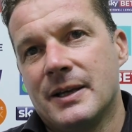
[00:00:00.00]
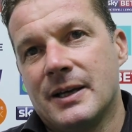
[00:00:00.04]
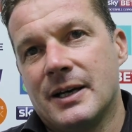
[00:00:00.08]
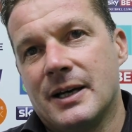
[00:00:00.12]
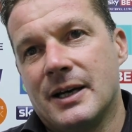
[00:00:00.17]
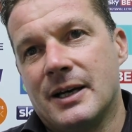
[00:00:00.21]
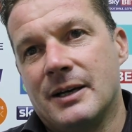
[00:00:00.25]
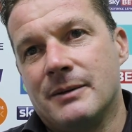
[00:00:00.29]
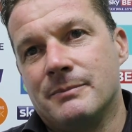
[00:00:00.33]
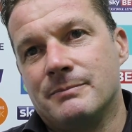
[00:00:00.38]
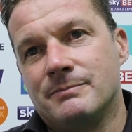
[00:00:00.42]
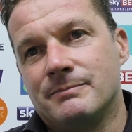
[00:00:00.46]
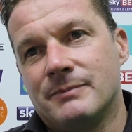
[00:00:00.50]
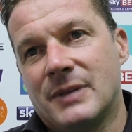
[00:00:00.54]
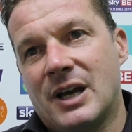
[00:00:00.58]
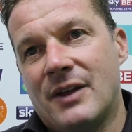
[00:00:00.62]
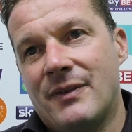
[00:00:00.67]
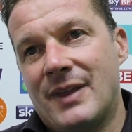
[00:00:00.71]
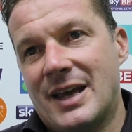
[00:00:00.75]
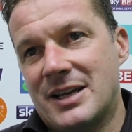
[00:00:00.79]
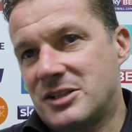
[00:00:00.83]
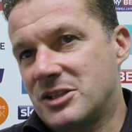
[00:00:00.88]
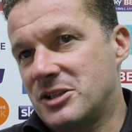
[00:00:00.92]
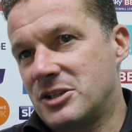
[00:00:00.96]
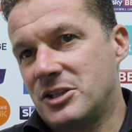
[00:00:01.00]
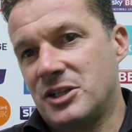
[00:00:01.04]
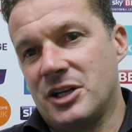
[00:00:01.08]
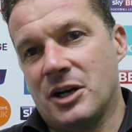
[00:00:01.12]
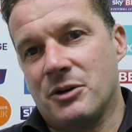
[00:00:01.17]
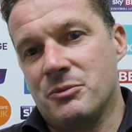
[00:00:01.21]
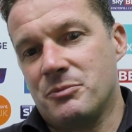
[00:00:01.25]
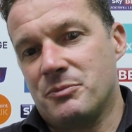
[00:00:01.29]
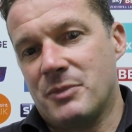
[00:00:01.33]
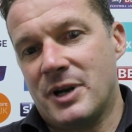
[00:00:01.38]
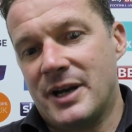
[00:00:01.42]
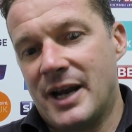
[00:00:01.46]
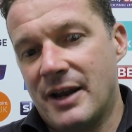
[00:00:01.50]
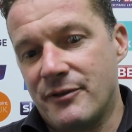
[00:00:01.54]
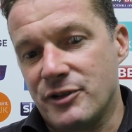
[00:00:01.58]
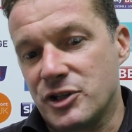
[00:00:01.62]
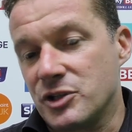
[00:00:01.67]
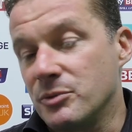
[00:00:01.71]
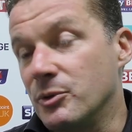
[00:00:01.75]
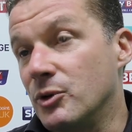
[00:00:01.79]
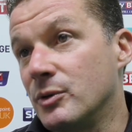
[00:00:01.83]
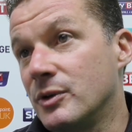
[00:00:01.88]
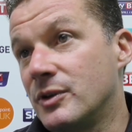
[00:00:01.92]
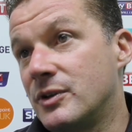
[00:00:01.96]
um, and that's, you know,
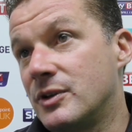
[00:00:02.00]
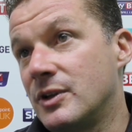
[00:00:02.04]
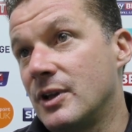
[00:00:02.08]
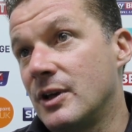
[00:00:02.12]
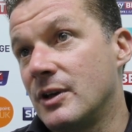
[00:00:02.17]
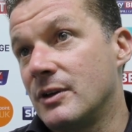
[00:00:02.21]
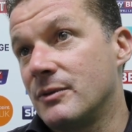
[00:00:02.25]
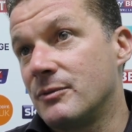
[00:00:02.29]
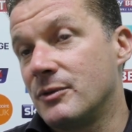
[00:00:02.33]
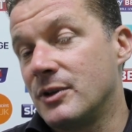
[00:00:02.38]
inevitable with the,